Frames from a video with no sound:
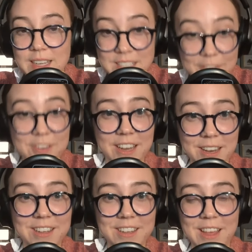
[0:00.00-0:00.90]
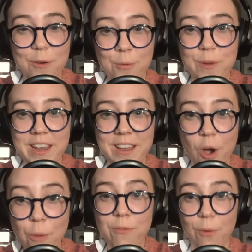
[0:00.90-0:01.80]
activity that we
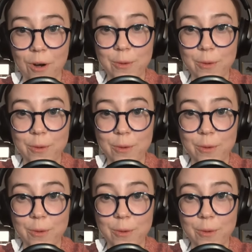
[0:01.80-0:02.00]
hope for,